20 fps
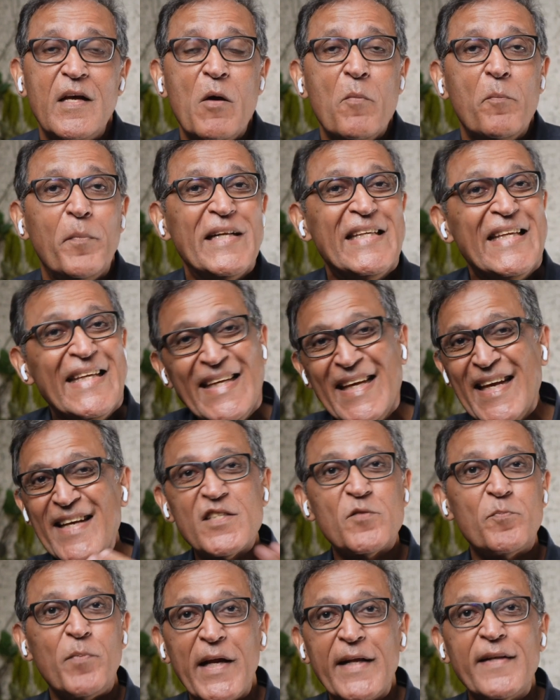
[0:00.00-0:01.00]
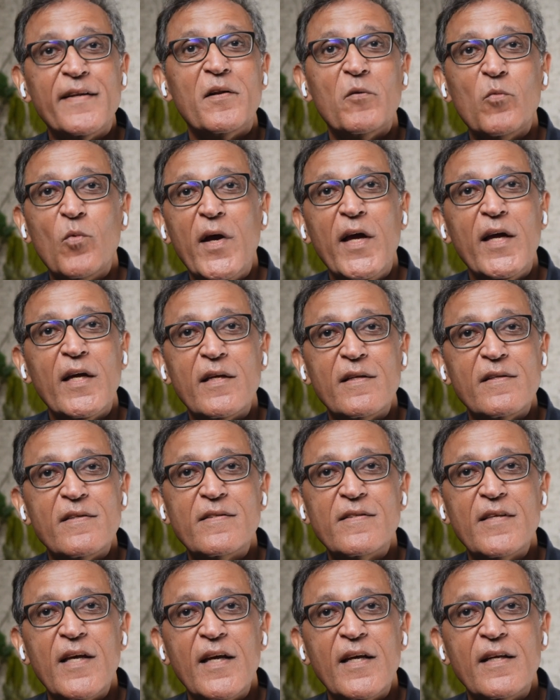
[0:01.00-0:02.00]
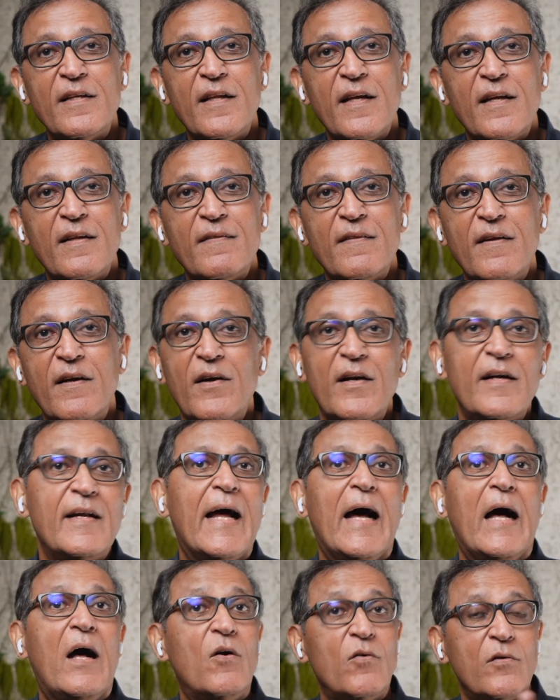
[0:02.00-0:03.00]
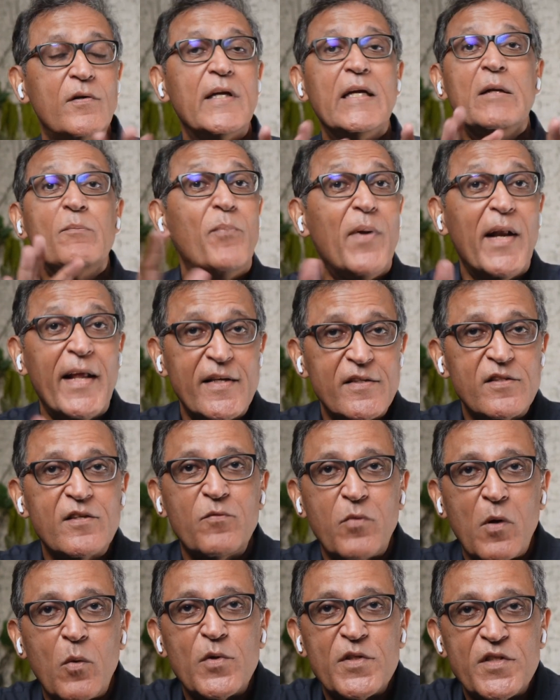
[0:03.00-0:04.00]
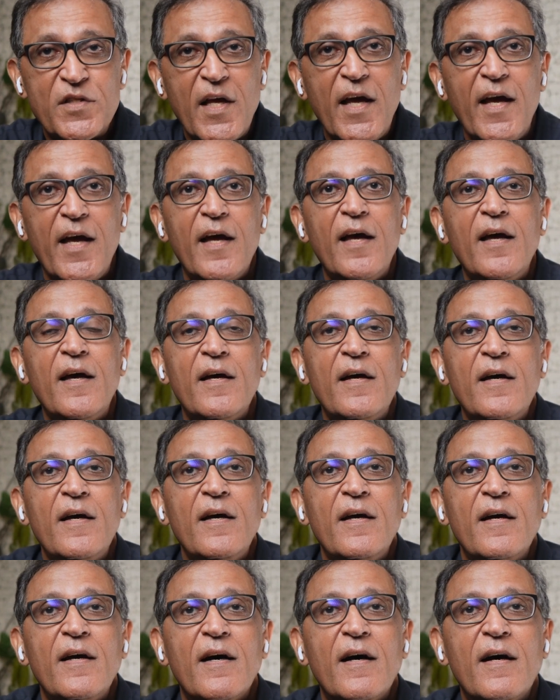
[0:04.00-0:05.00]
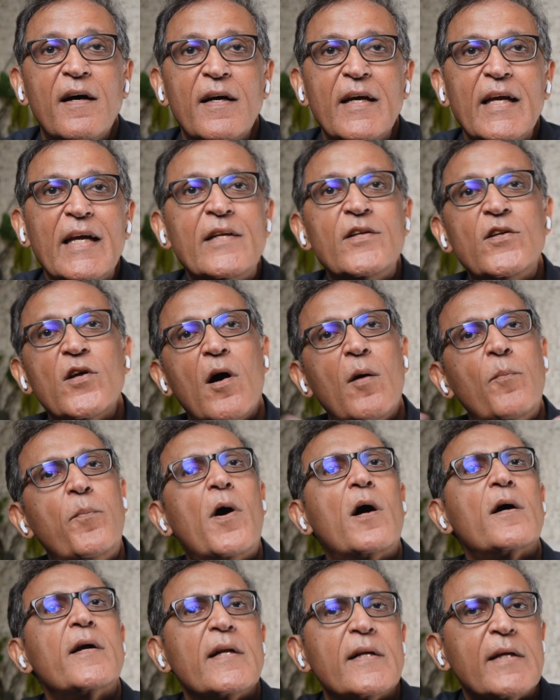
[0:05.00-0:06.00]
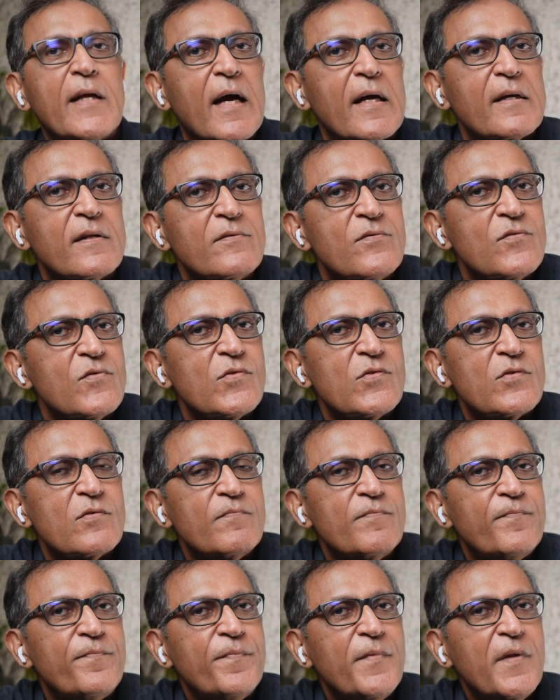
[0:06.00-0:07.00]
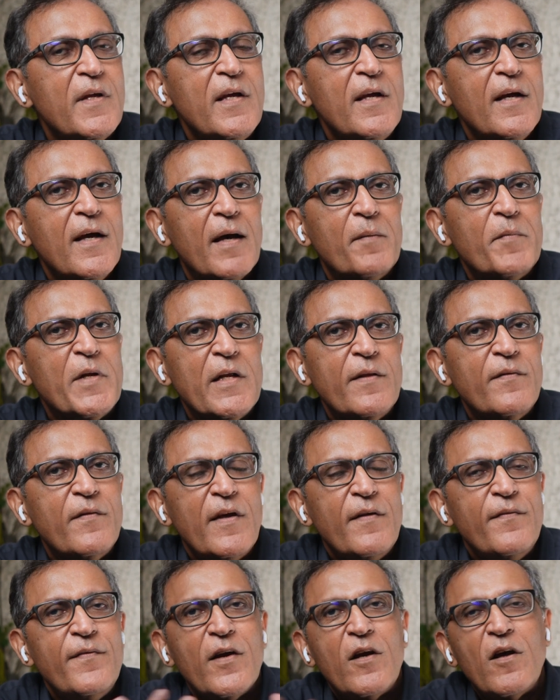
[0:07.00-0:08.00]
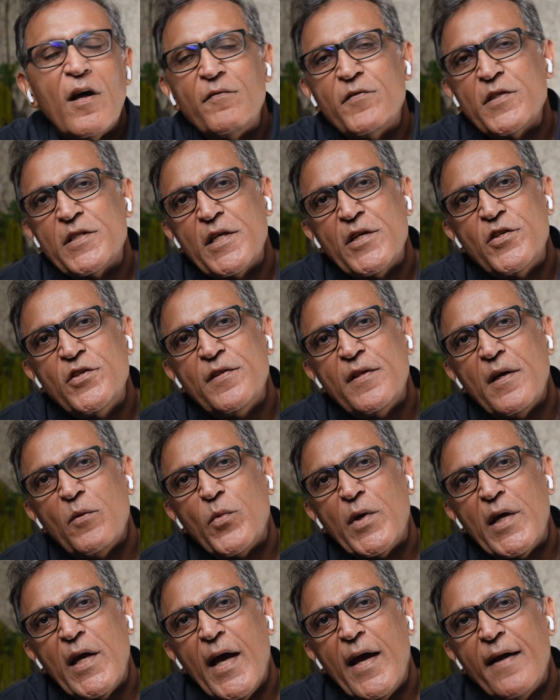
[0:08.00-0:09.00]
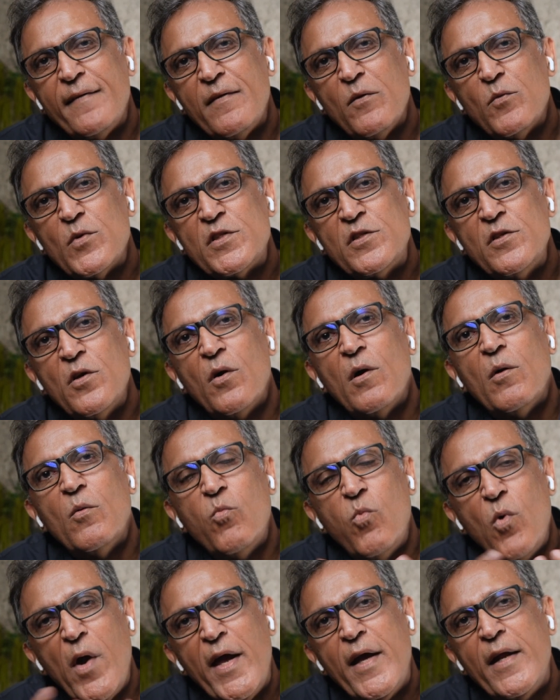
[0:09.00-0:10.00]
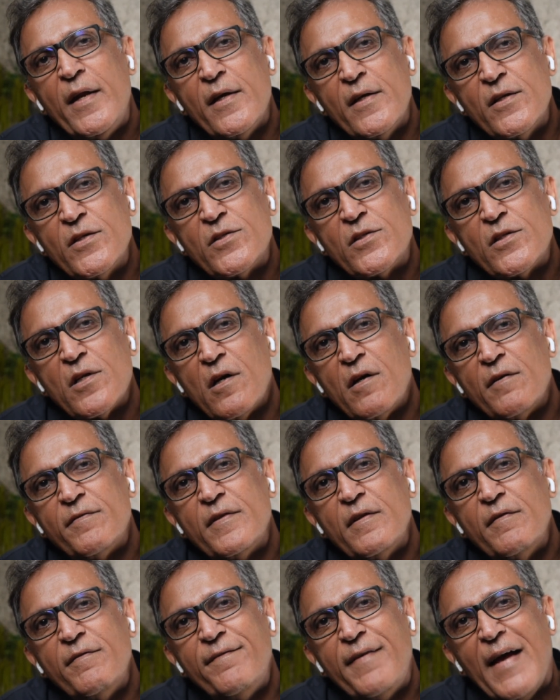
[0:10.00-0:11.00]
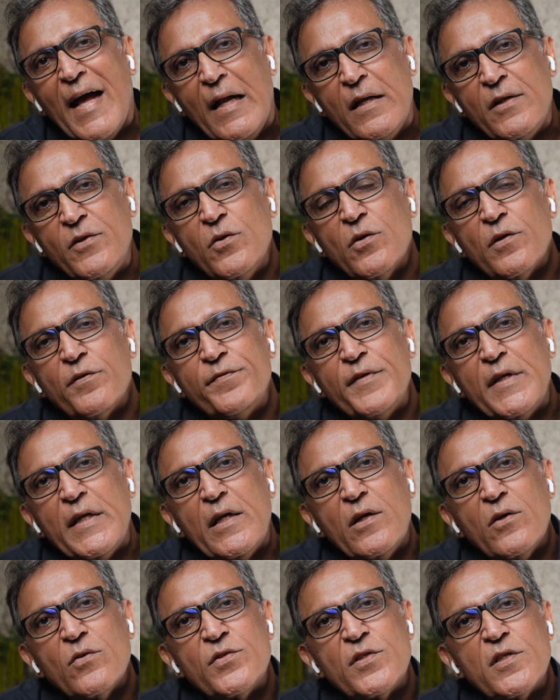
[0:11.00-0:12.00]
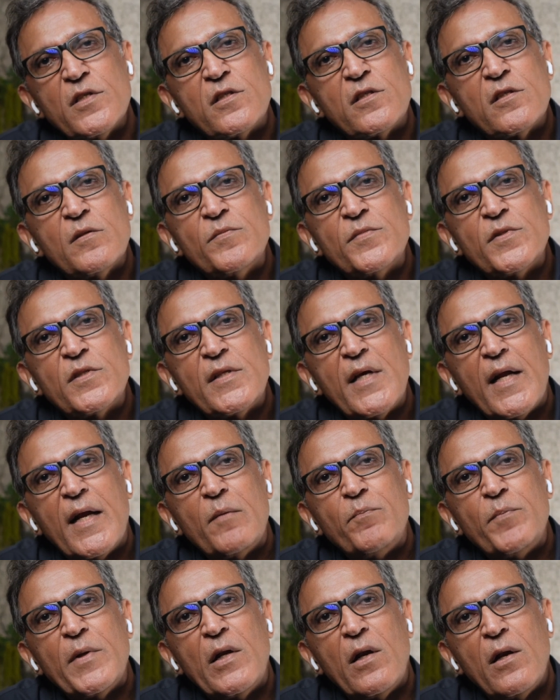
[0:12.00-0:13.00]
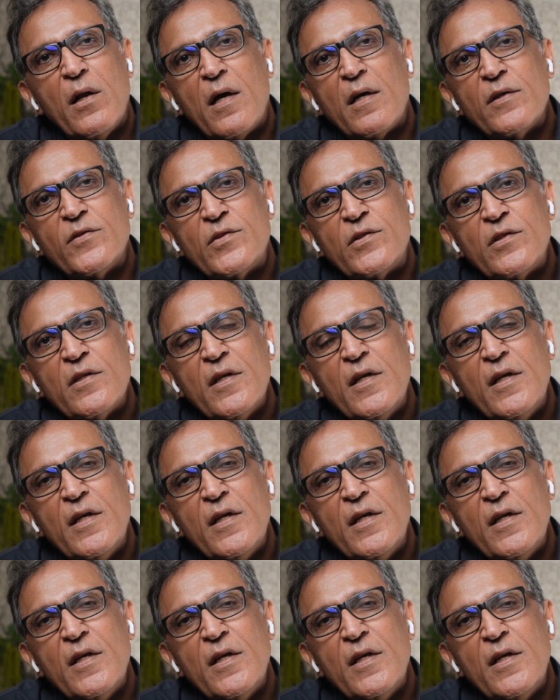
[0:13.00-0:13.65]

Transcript: But he explained it away, saying that there are now, in place of what was there, indoor pocket gardens. I mean, in the conversation that we had, there was no awareness of the value of ecosystems that had been lost.